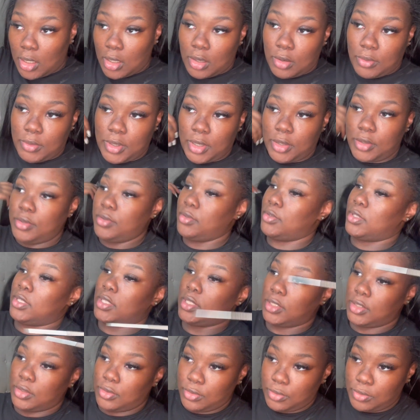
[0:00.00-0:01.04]
And we're gonna use
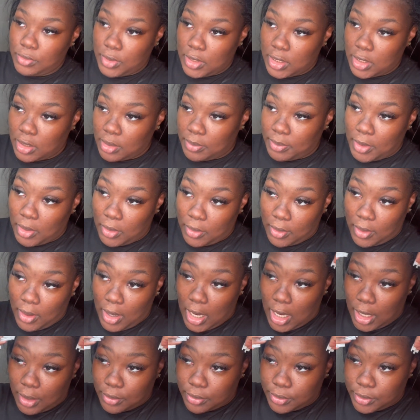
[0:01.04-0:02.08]
this to get up on
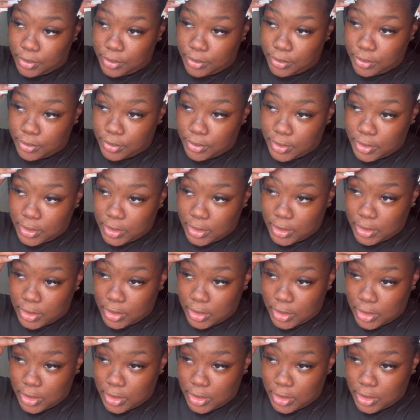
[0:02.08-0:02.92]
our roots.